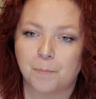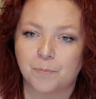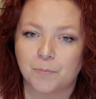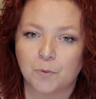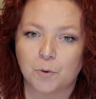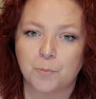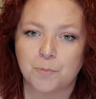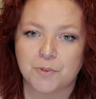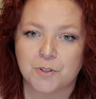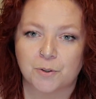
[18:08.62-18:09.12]

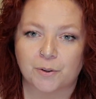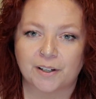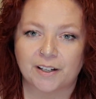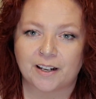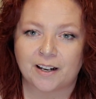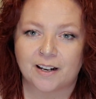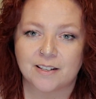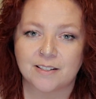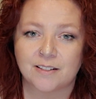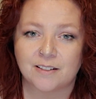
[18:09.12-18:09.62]
oops, sorry
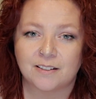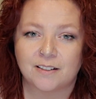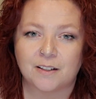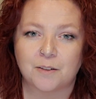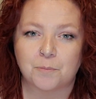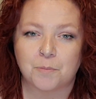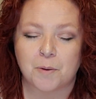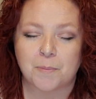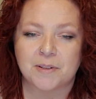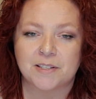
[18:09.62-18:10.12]
guys, I
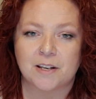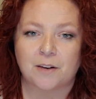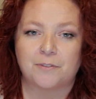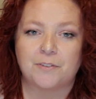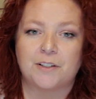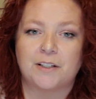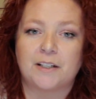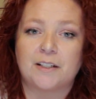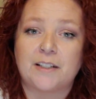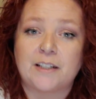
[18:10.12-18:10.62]
didn't put myself in
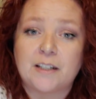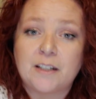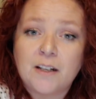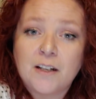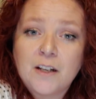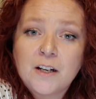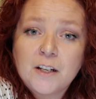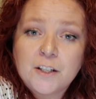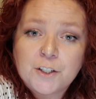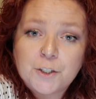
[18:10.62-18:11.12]
D&D.
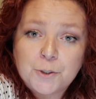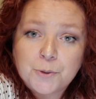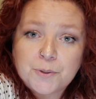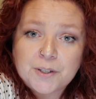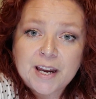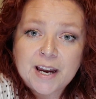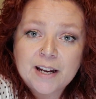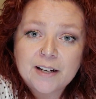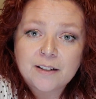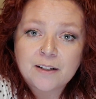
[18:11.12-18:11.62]
You
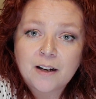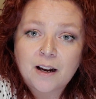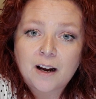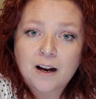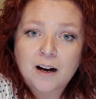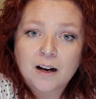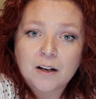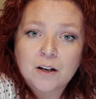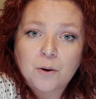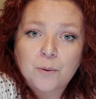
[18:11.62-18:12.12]

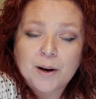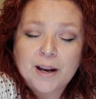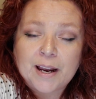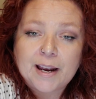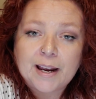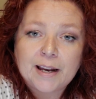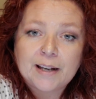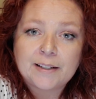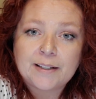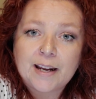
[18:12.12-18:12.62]
can go
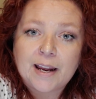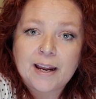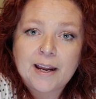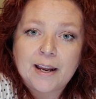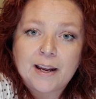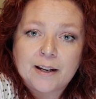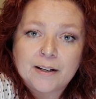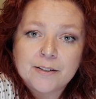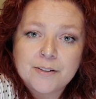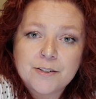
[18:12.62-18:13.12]
ahead
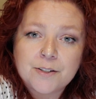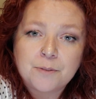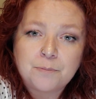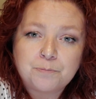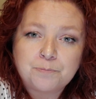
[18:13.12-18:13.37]
and,